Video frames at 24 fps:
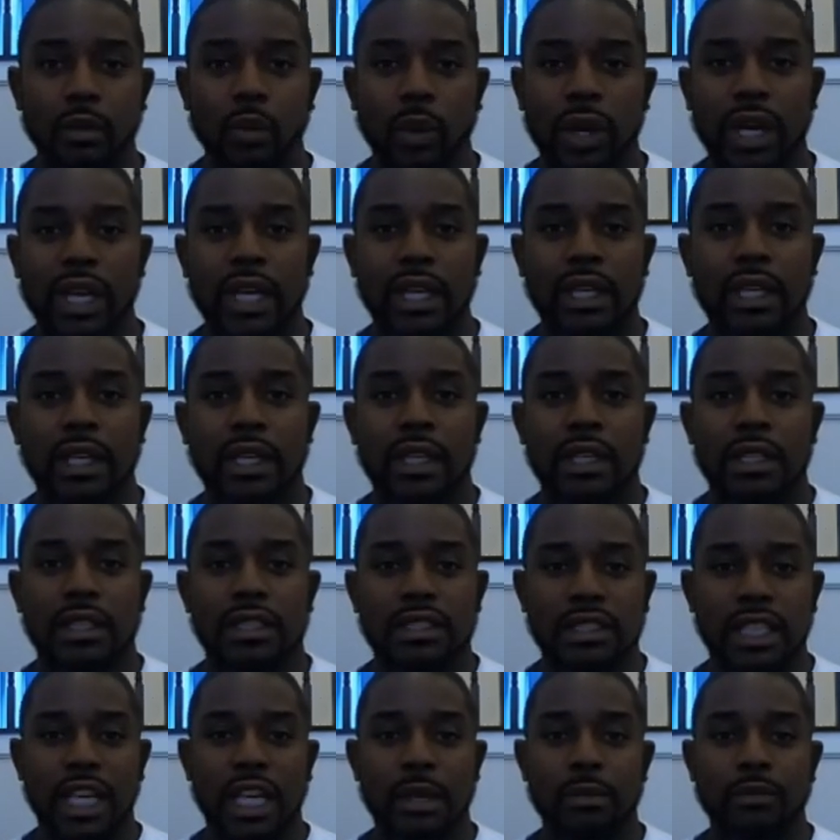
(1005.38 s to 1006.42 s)
way,
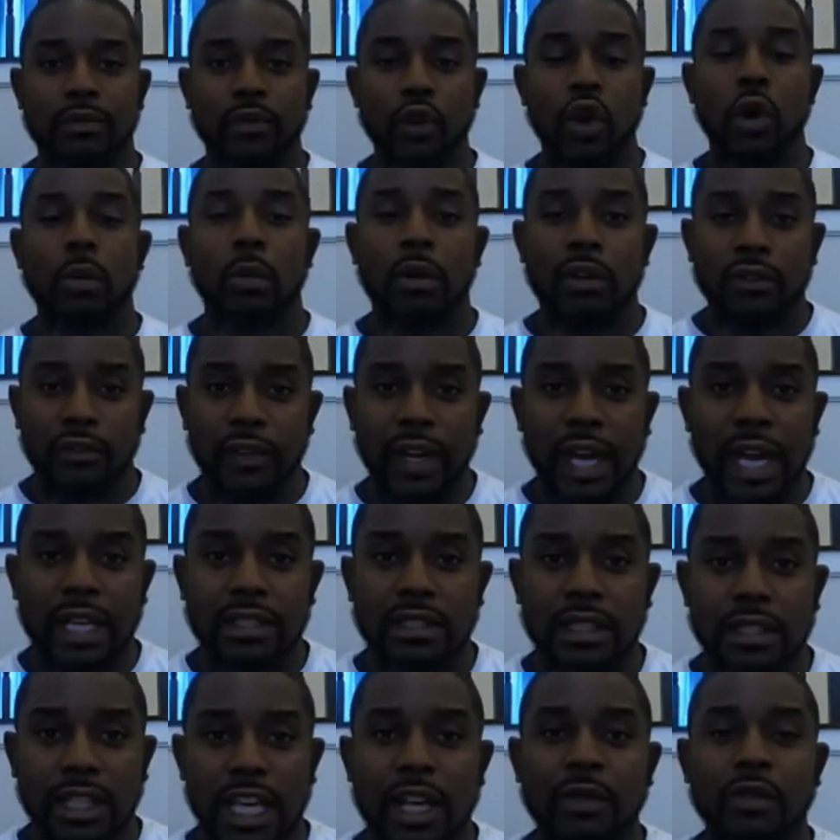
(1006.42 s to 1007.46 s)
shape, form, or
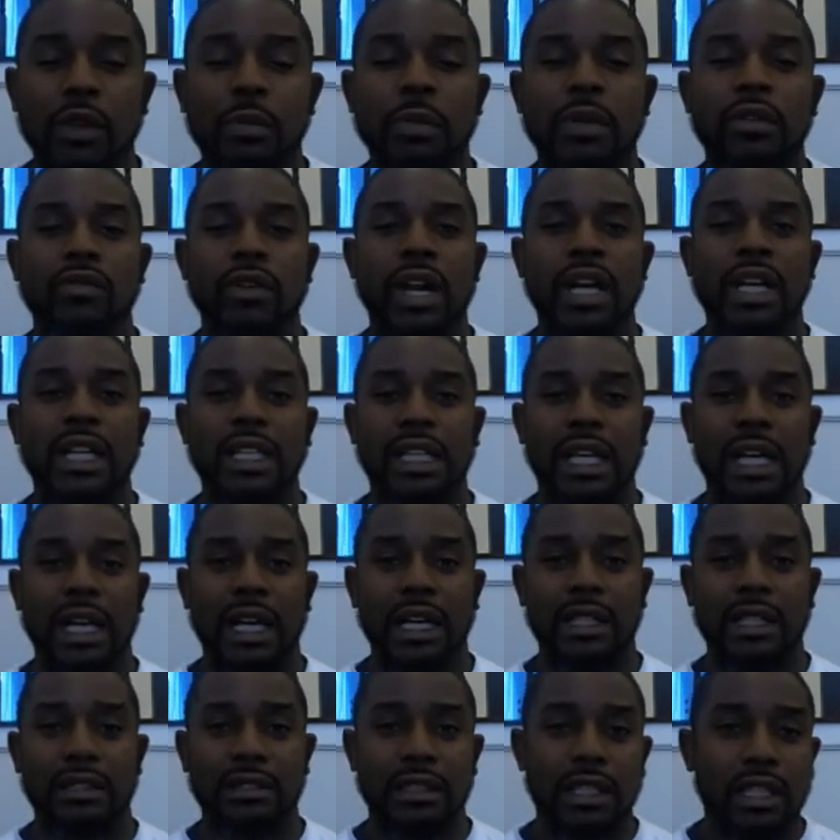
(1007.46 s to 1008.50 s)
fashion. They will be
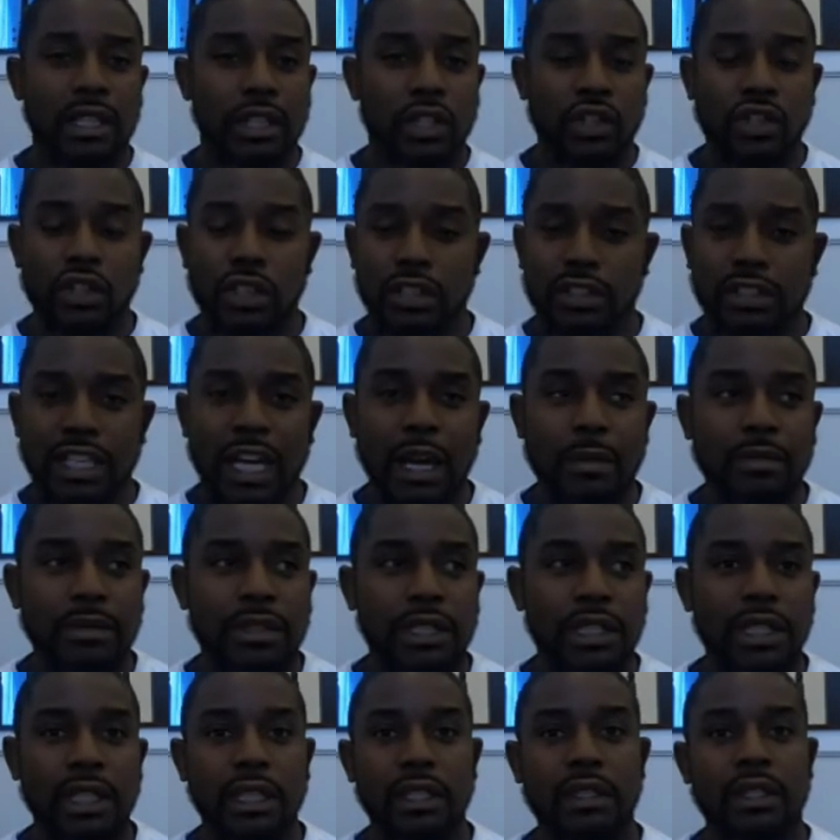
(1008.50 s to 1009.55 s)
recognized. You're in the top
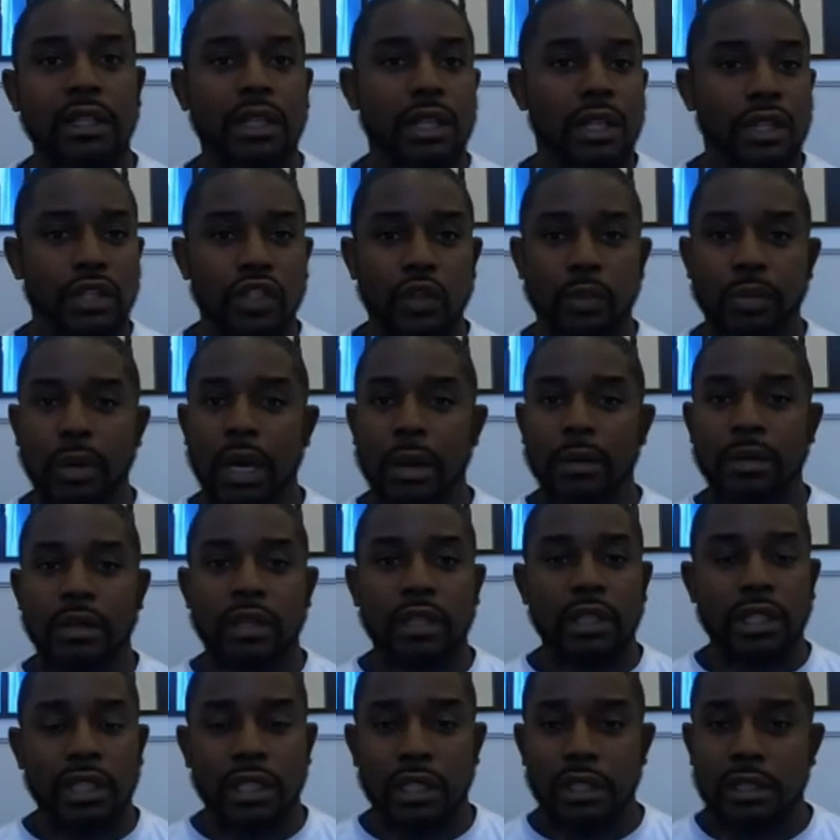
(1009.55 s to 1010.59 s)
10, you're probably
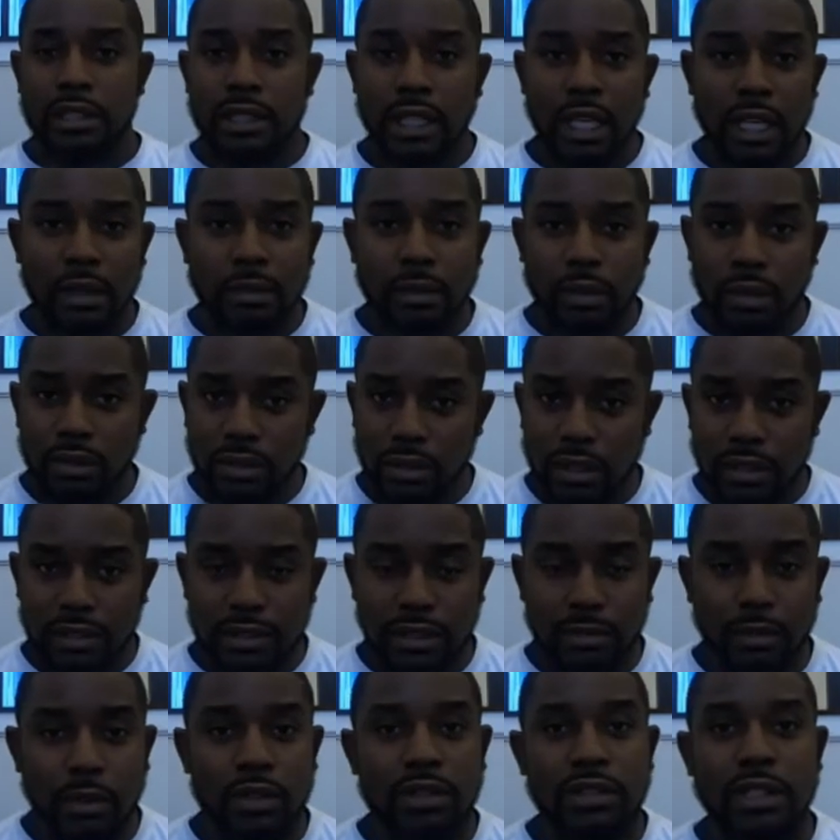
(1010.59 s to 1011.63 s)
going to get a check
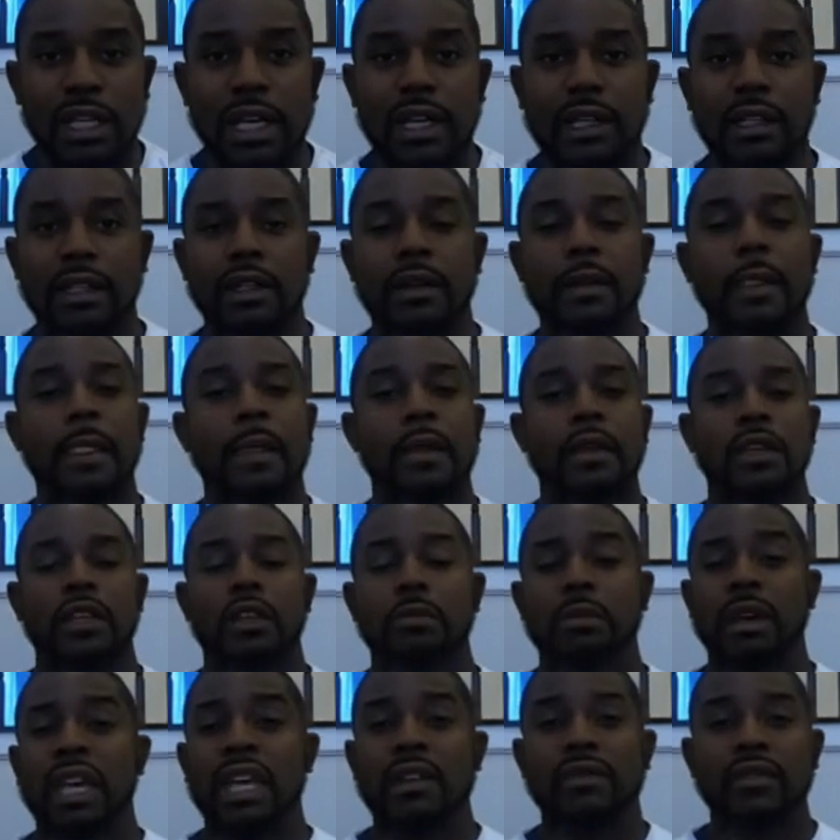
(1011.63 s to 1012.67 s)
most likely. You
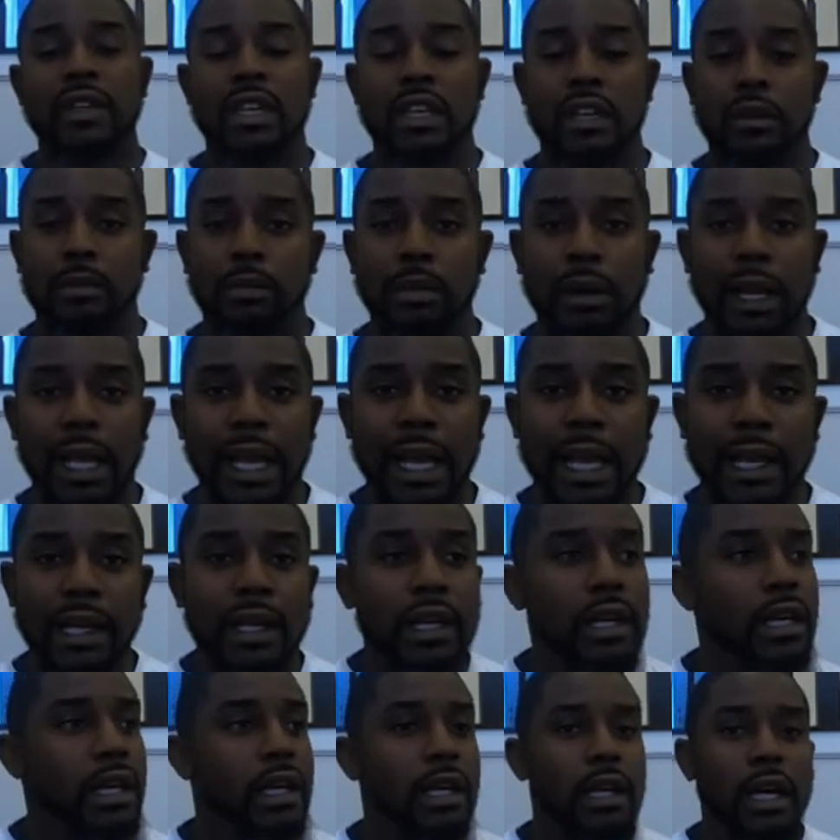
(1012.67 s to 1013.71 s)
may even get a plaque,
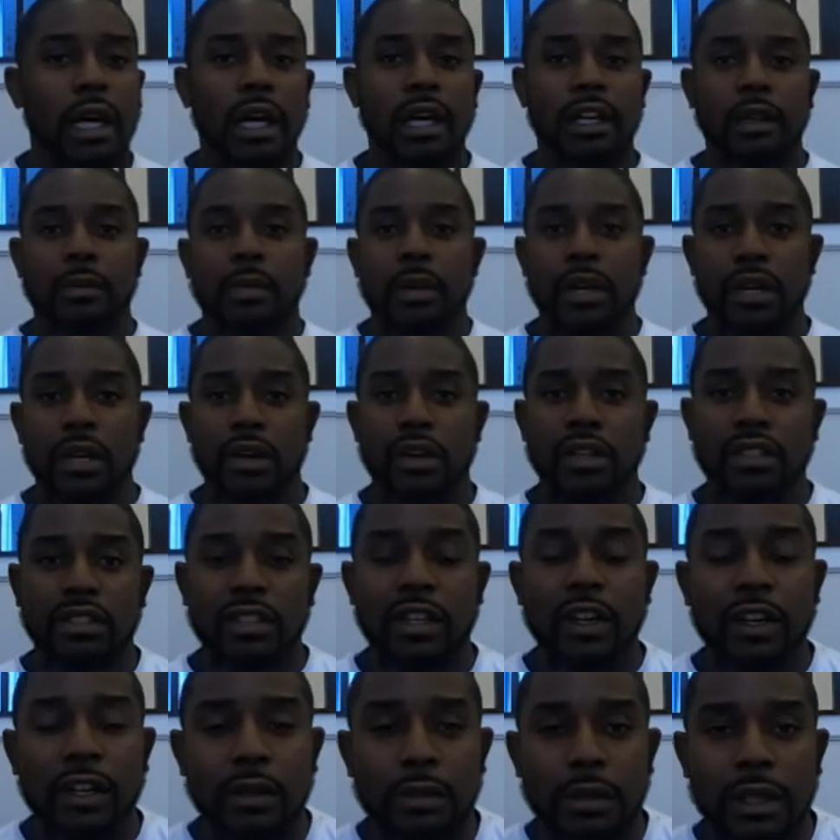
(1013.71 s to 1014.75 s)
depending on the
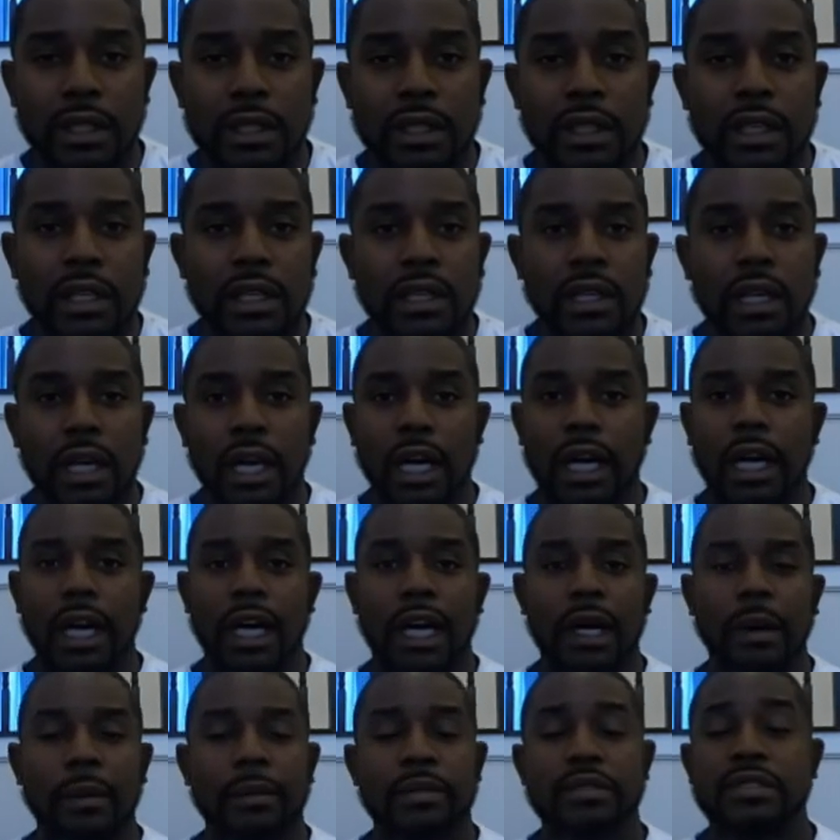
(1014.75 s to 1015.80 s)
tournament,
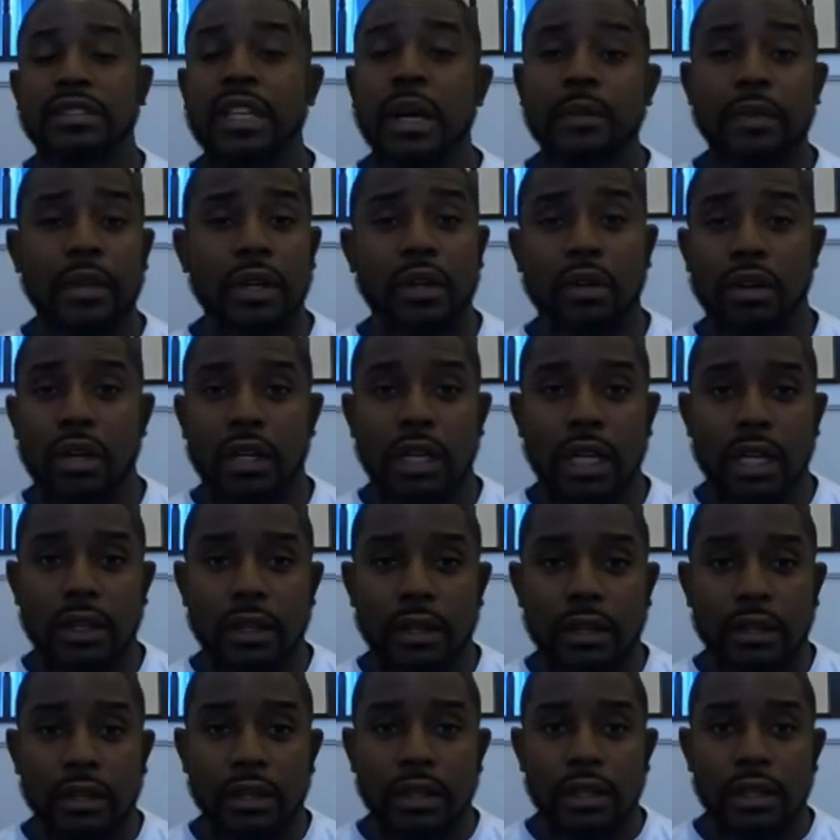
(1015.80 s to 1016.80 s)
something or another.